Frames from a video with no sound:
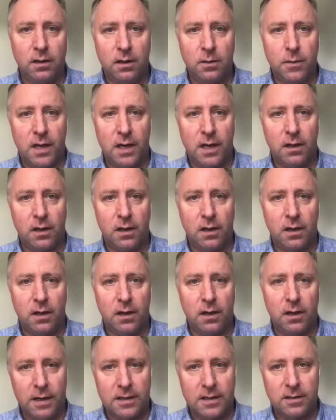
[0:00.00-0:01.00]
medical
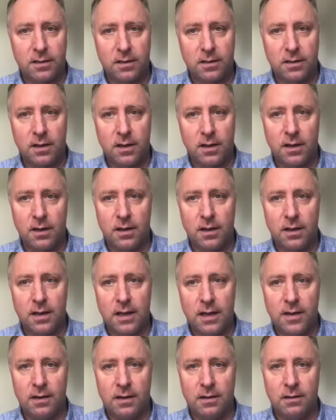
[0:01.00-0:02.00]
legal risk,
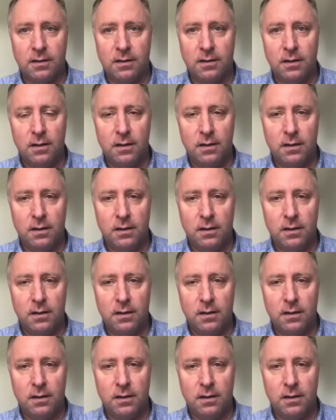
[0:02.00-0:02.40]
and then